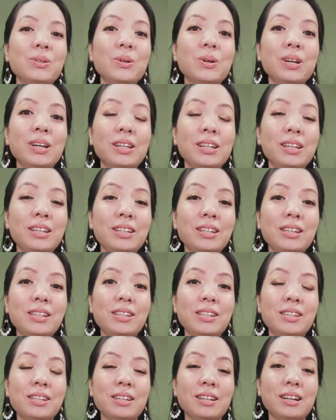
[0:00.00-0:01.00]
So early
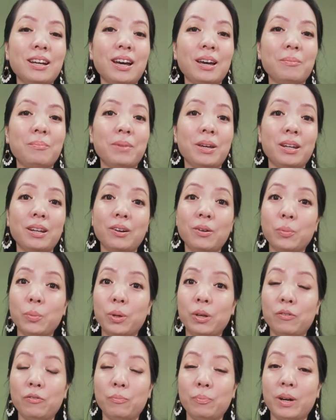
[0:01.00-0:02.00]
this year, I met up
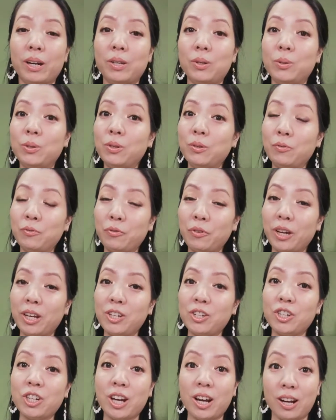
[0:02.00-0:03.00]
with my YouTube
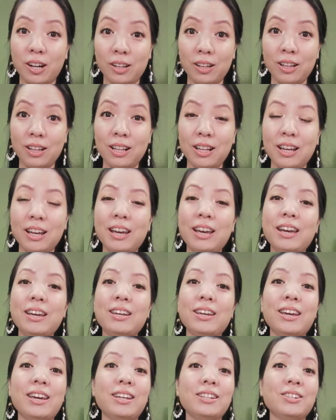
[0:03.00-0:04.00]
friend Chow.
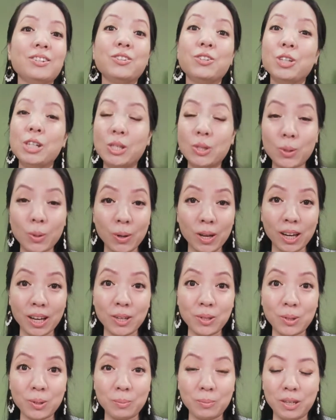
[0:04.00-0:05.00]
And she's so
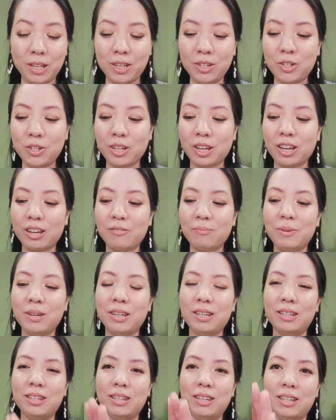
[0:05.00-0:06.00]
kind to me, she gave
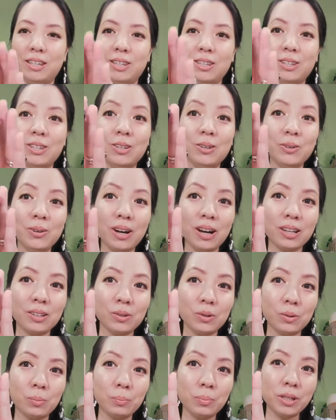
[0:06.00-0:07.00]
me this new
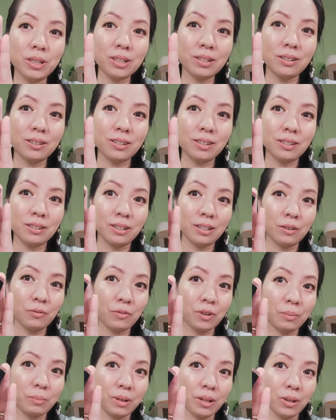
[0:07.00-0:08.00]
unopened concealer
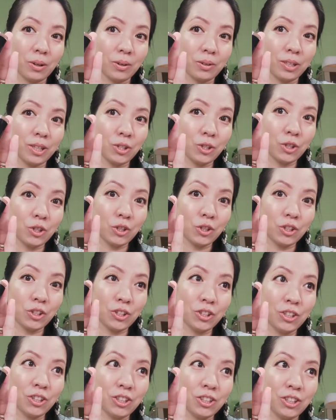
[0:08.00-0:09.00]
from Milani too.
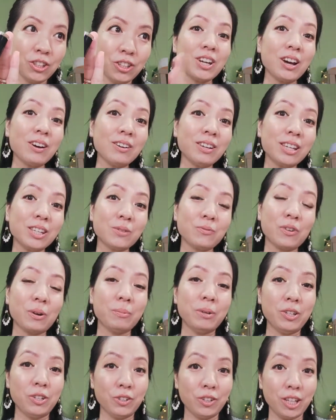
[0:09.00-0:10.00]
Chow is
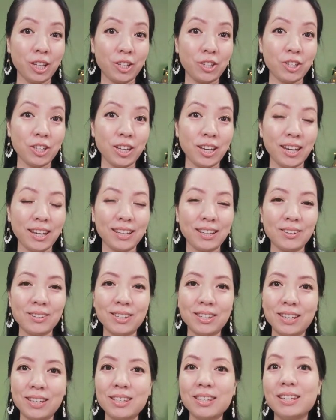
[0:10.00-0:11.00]
from Indonesia and now
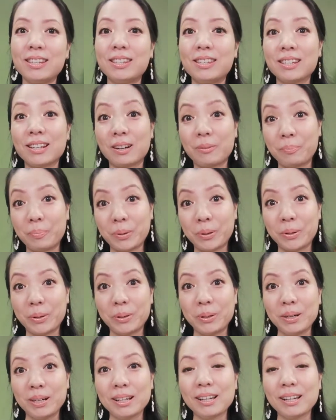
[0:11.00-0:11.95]
stays in Singapore.